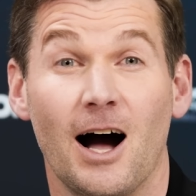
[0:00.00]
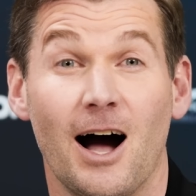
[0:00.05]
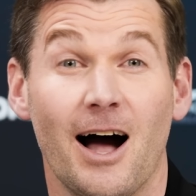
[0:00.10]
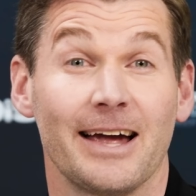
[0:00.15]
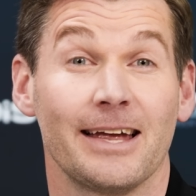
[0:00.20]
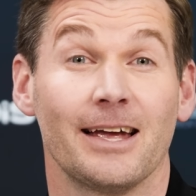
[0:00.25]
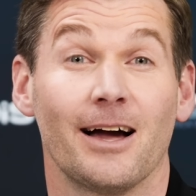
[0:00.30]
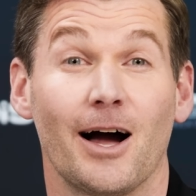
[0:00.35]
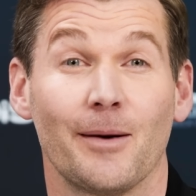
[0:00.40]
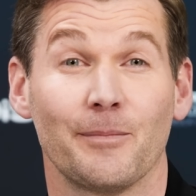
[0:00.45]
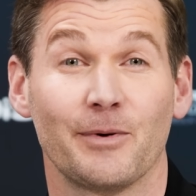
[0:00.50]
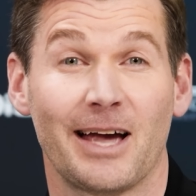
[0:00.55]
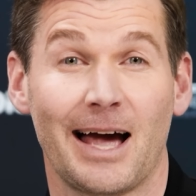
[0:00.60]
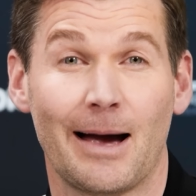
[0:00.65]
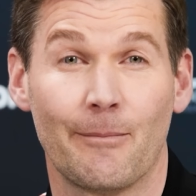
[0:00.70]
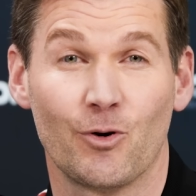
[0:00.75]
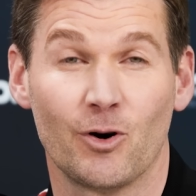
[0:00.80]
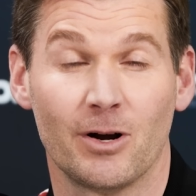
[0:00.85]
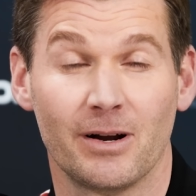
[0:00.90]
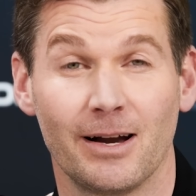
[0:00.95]
Hi, I'm
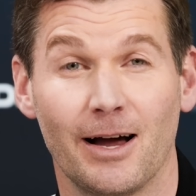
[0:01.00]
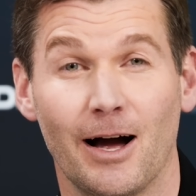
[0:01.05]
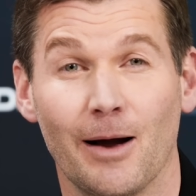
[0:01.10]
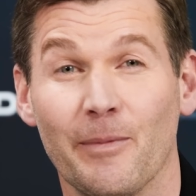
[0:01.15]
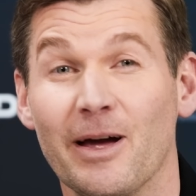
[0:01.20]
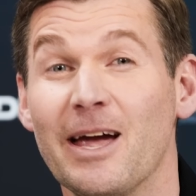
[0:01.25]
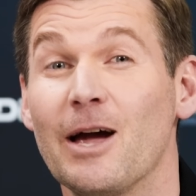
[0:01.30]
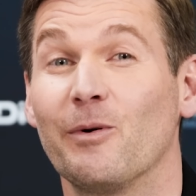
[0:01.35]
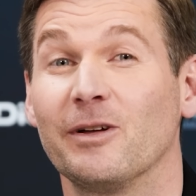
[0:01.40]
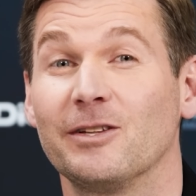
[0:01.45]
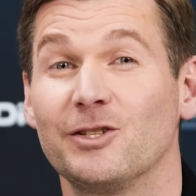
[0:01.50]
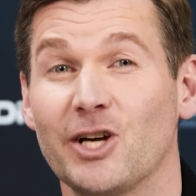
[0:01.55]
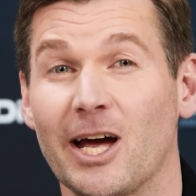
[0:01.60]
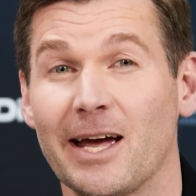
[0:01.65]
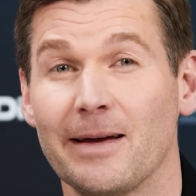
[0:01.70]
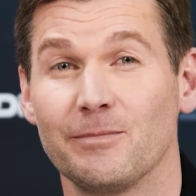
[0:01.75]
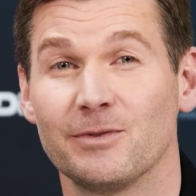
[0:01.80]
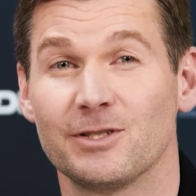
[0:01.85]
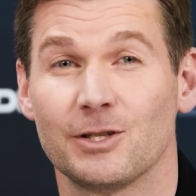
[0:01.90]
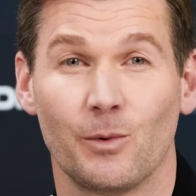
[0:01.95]
Cameron. I'm here with
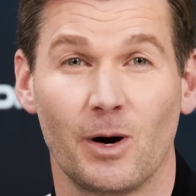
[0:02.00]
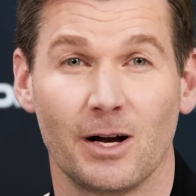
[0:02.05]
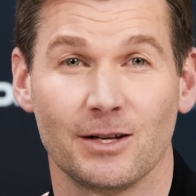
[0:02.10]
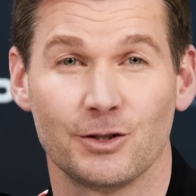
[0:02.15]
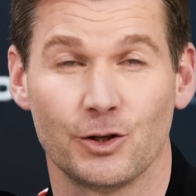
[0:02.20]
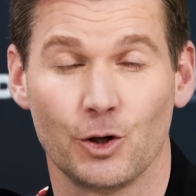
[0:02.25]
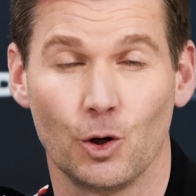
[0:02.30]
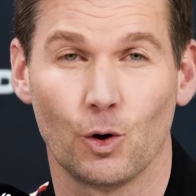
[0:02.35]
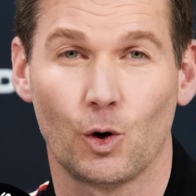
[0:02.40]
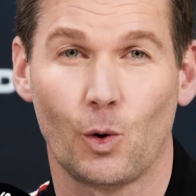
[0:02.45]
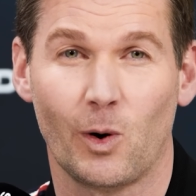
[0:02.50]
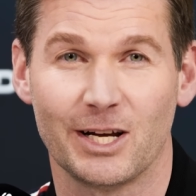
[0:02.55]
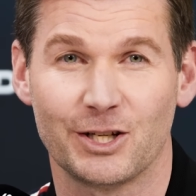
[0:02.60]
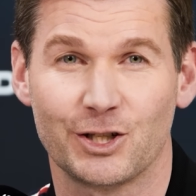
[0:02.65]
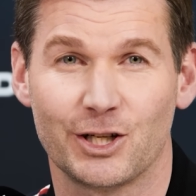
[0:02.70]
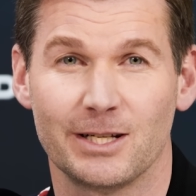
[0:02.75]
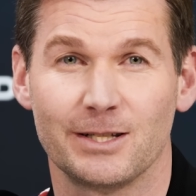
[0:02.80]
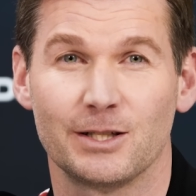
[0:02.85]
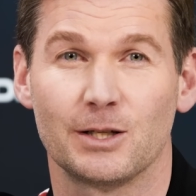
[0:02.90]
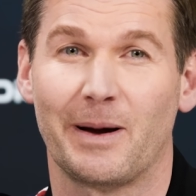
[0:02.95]
James to answer your
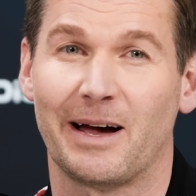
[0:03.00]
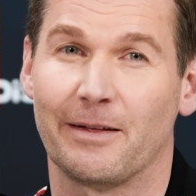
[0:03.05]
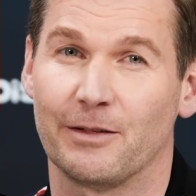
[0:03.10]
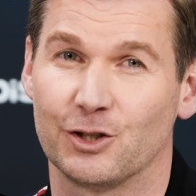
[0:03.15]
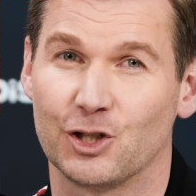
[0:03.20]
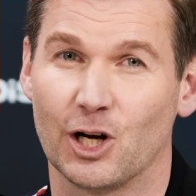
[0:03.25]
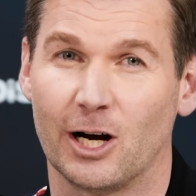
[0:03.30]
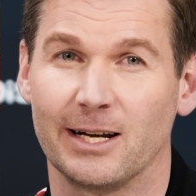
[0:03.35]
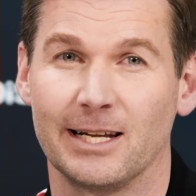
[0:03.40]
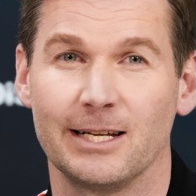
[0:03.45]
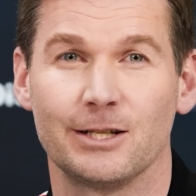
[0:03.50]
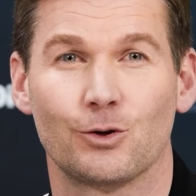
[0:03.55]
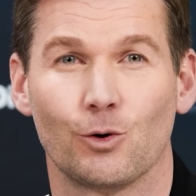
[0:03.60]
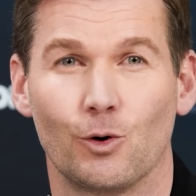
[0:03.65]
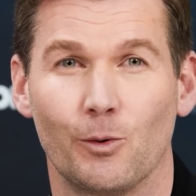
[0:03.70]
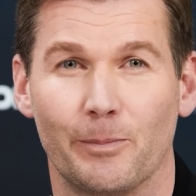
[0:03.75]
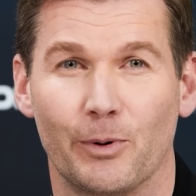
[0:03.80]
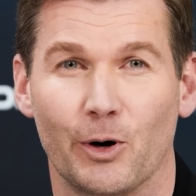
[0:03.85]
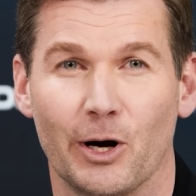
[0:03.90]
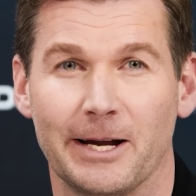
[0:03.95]
questions about the Chinese
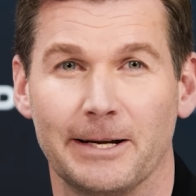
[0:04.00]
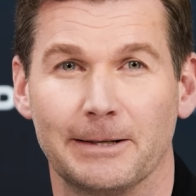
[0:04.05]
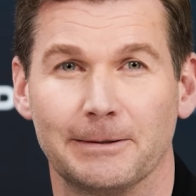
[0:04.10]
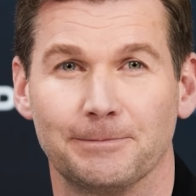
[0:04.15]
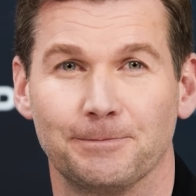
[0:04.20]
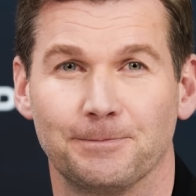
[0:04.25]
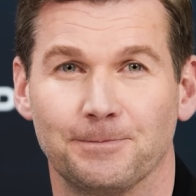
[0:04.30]
Grand Prix.